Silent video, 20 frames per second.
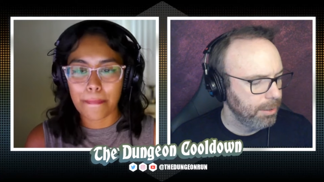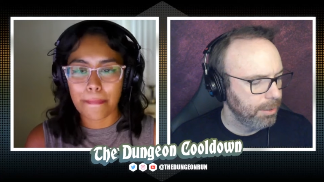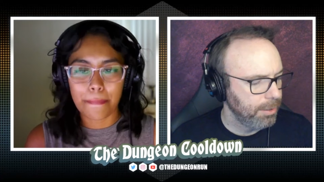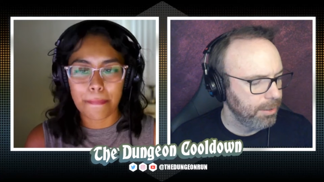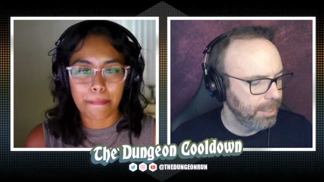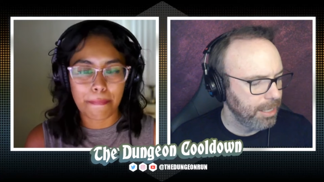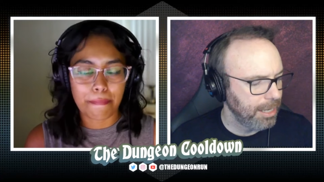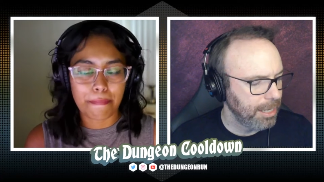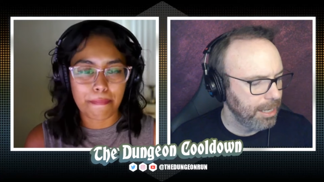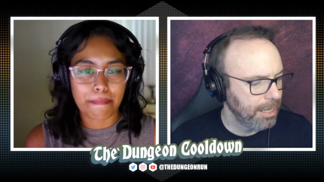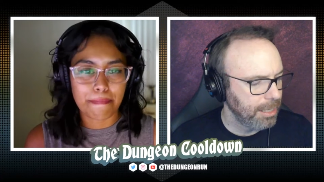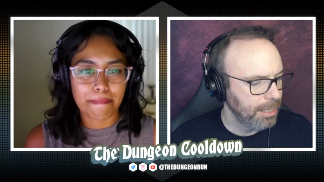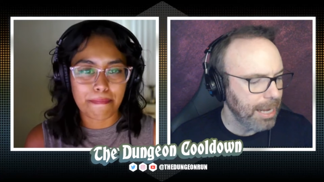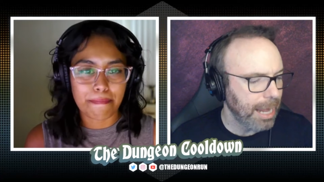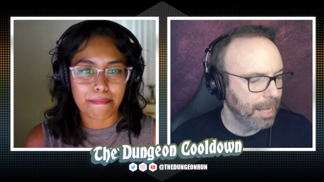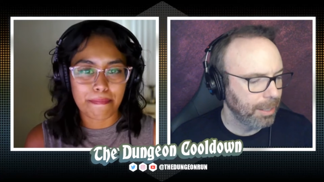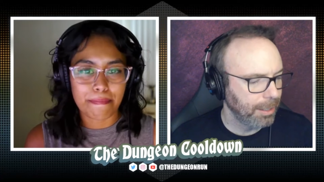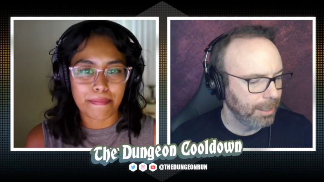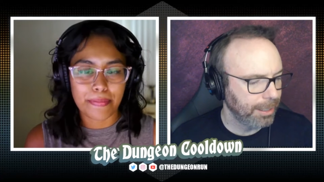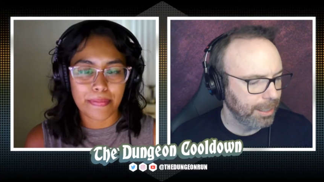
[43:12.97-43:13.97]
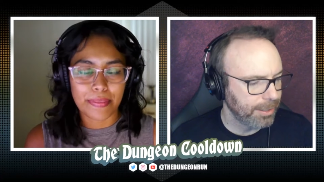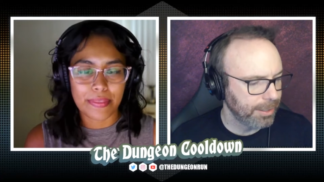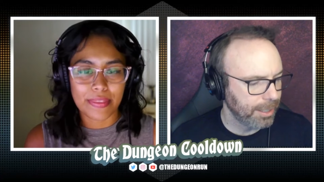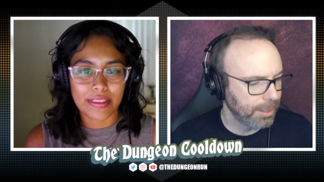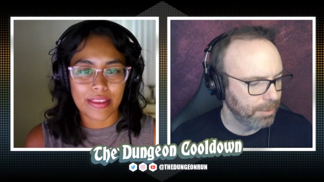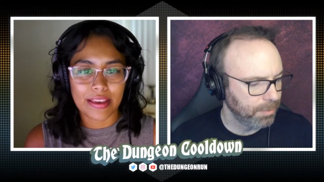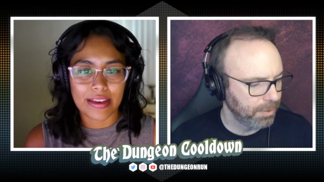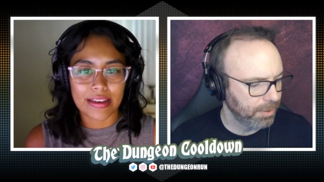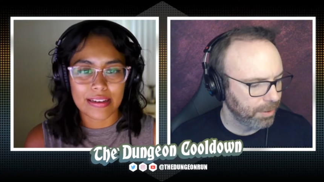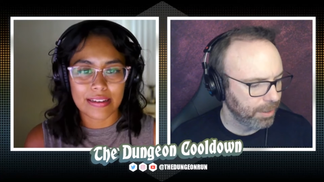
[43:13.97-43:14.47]
Speaker 1: the yeah like i
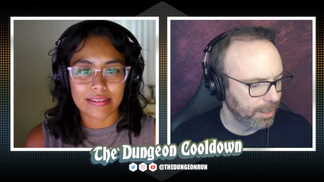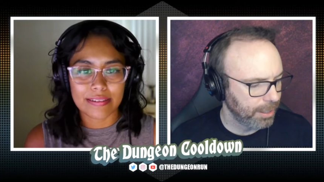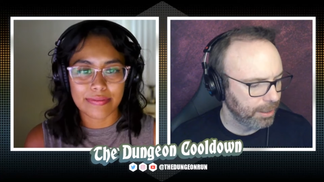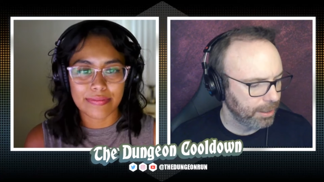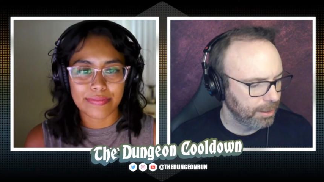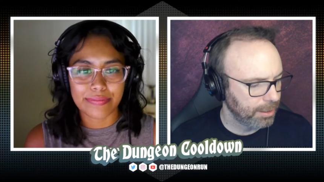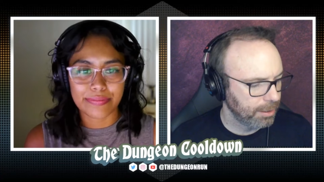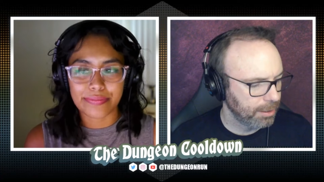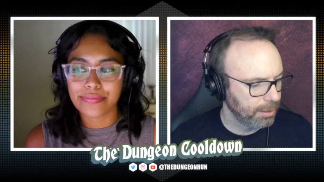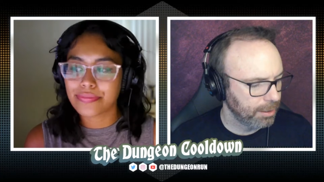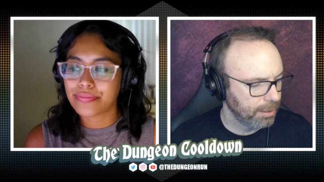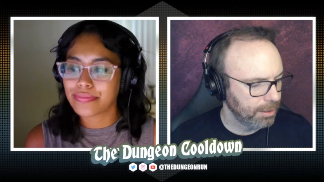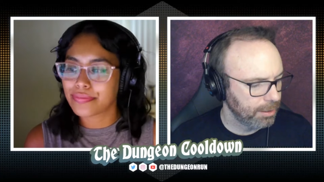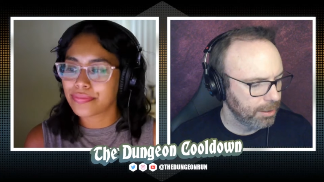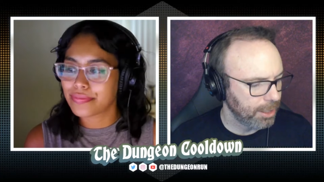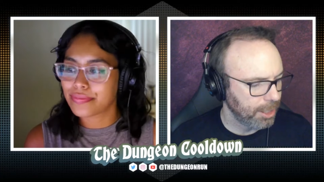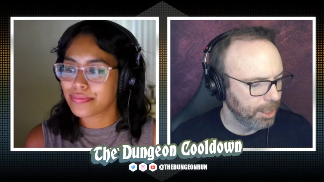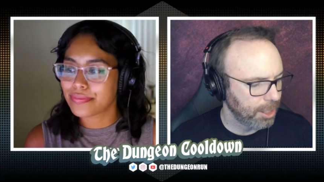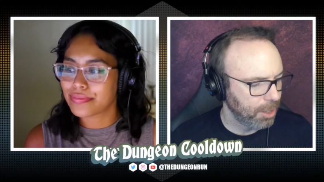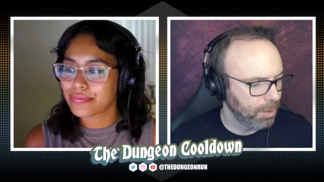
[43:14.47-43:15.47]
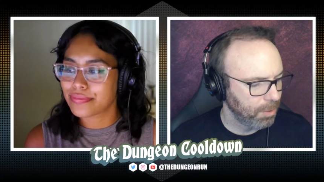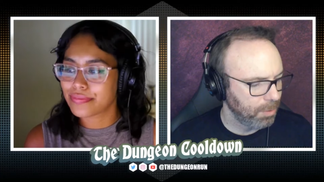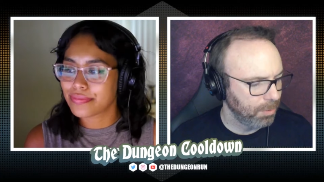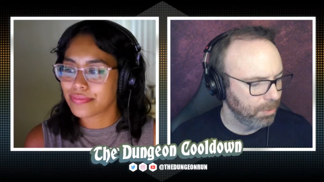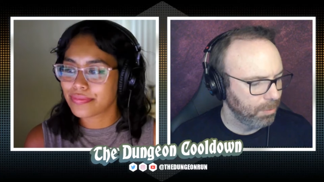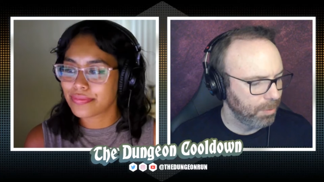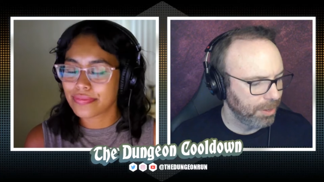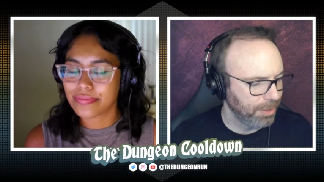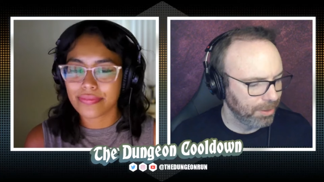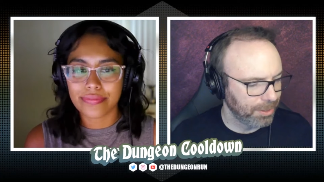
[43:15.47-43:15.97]
said with like you know
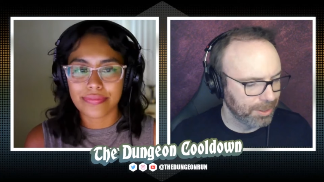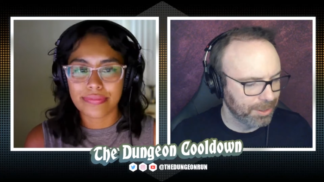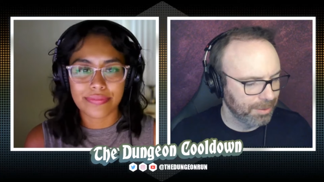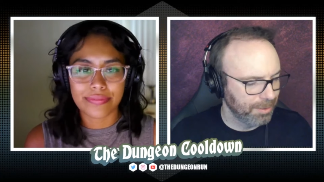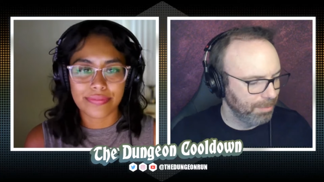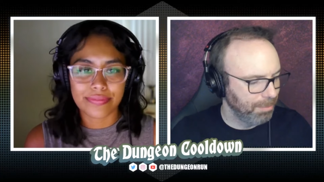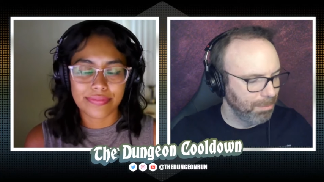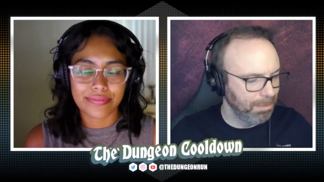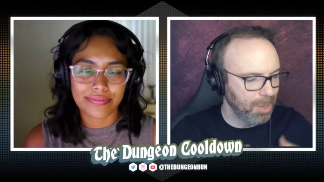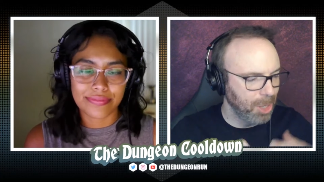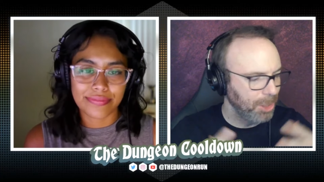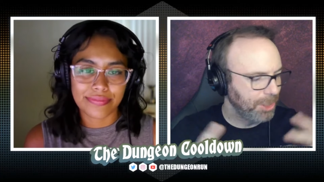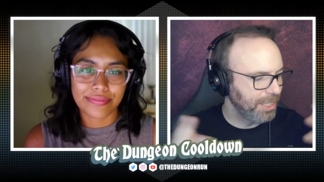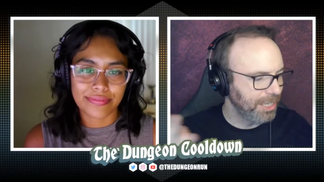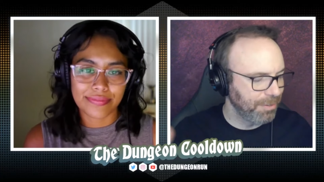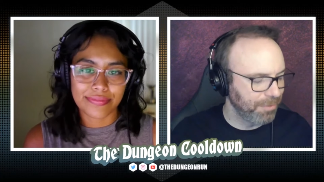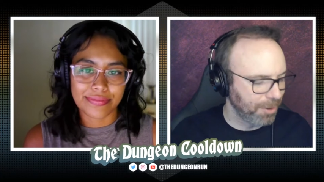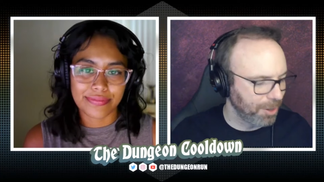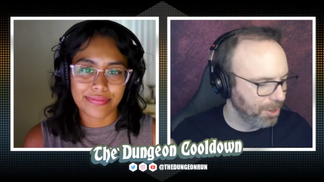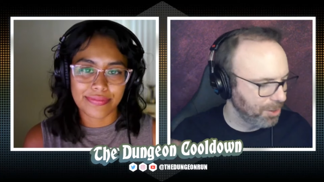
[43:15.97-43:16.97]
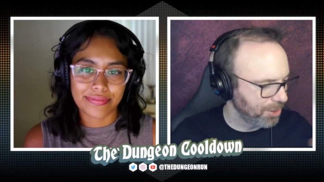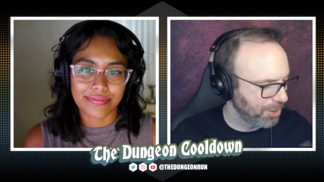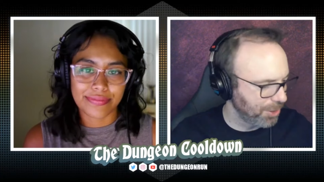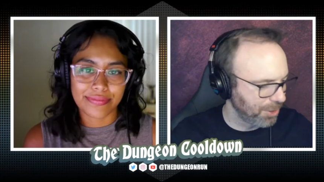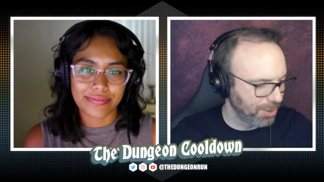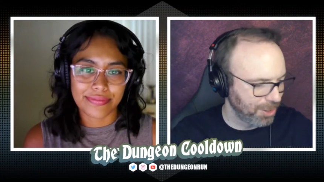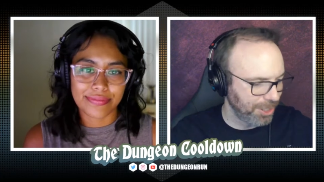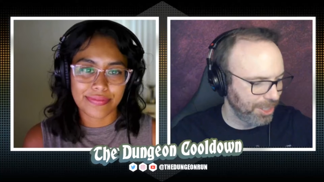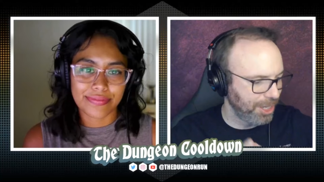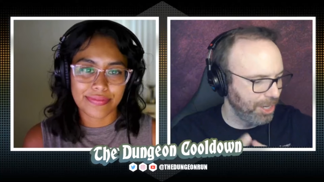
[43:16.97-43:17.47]
whether it's multiverse
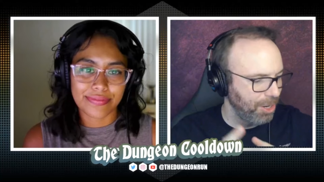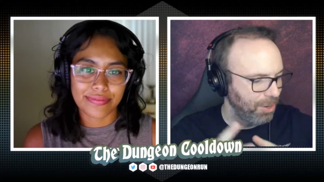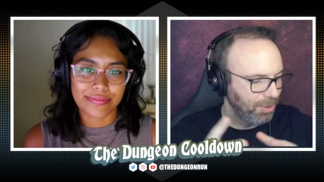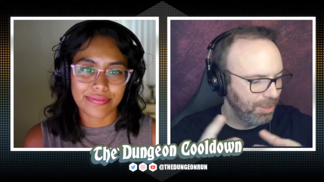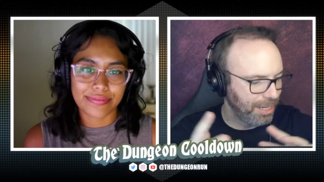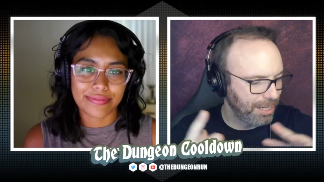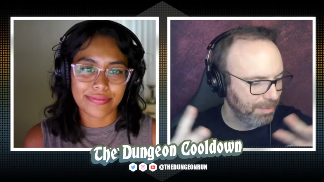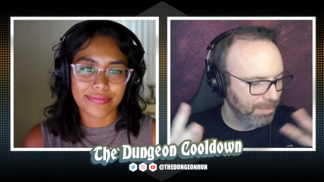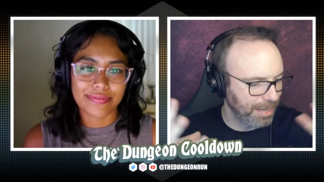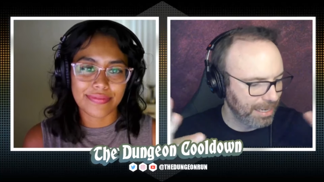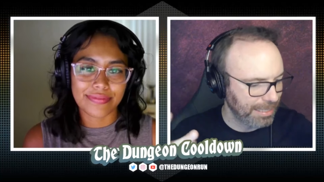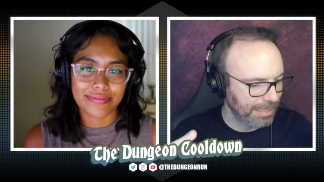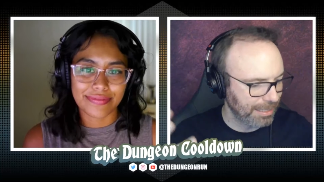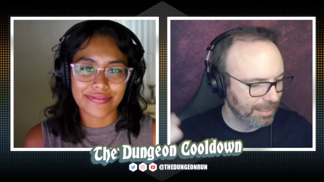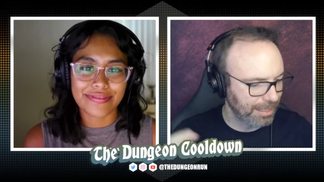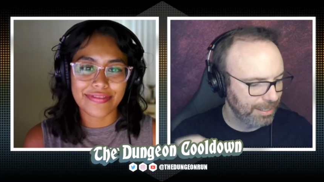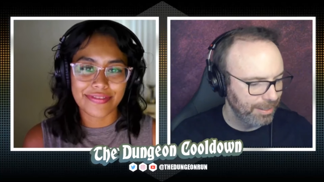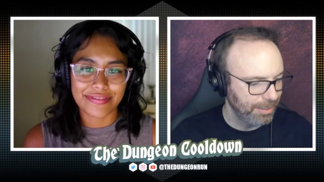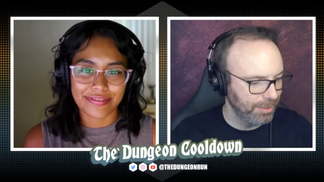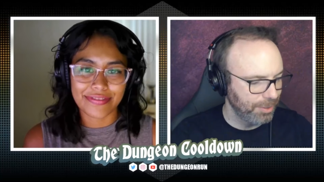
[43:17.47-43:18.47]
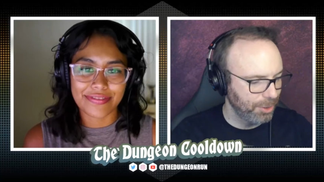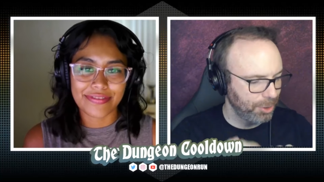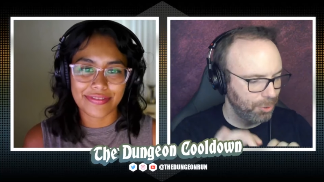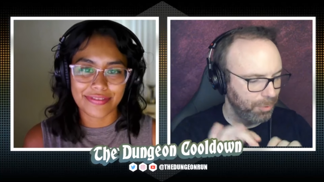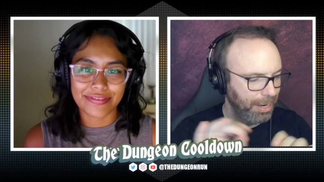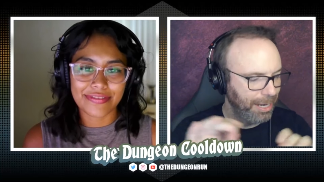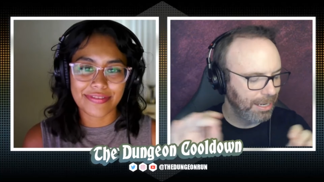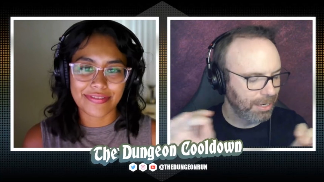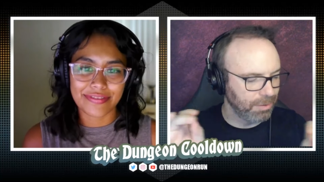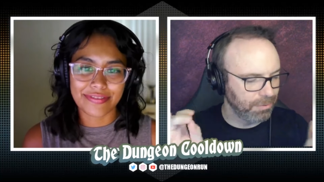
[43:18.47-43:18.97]
or you know like basically the
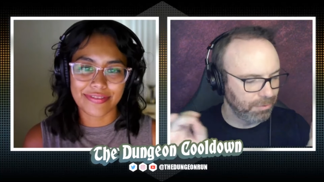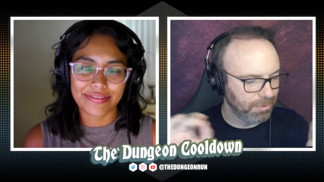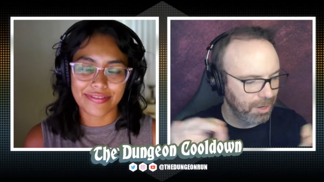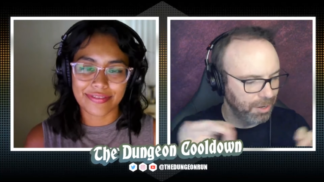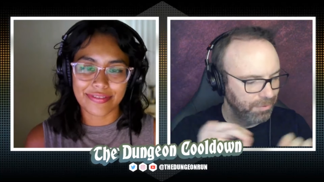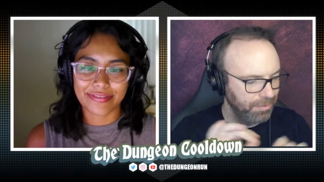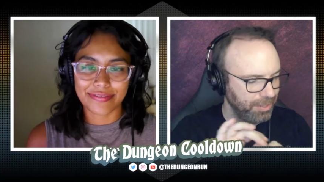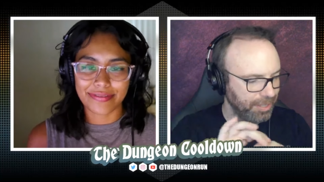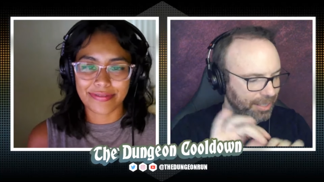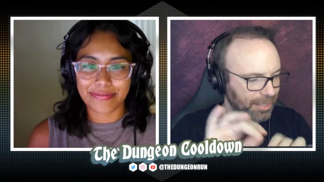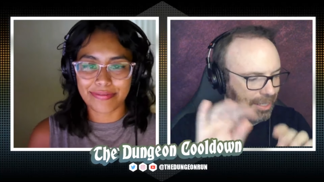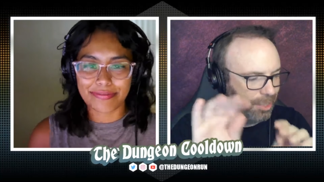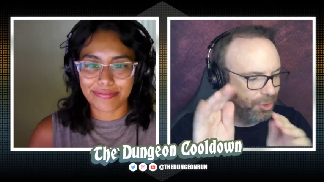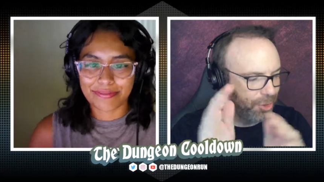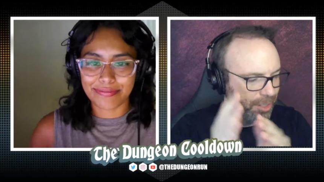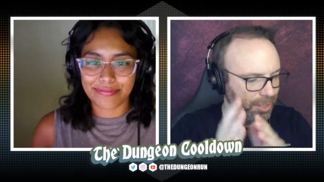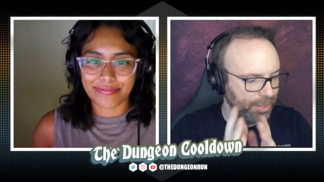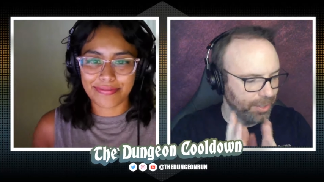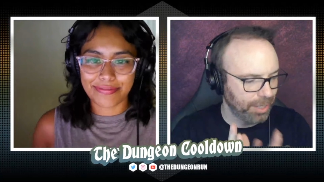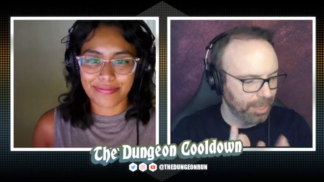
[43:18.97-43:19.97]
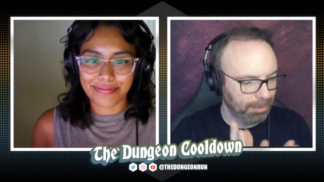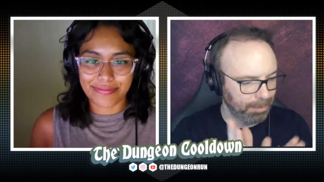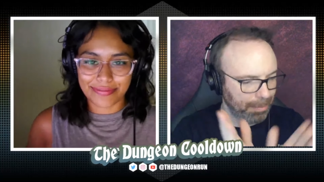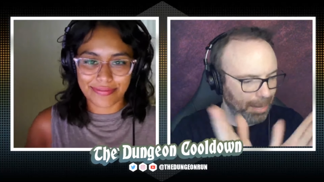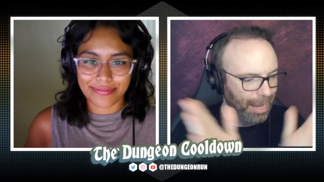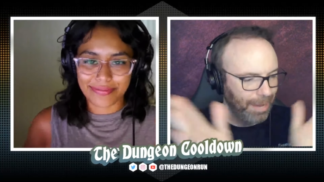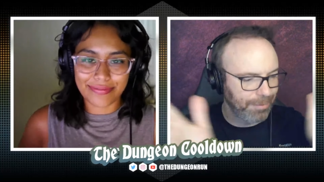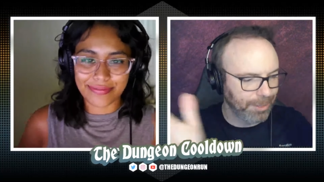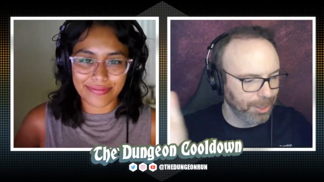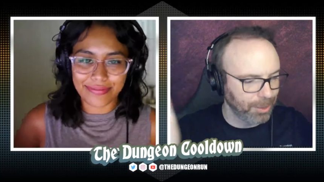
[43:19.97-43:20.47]
string of, of decisions like
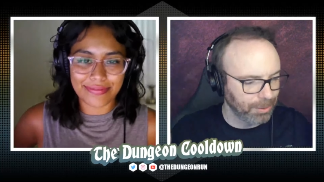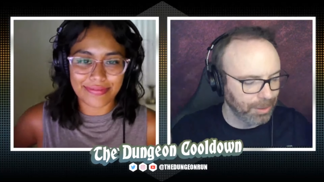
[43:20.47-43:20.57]
having mm-hmm.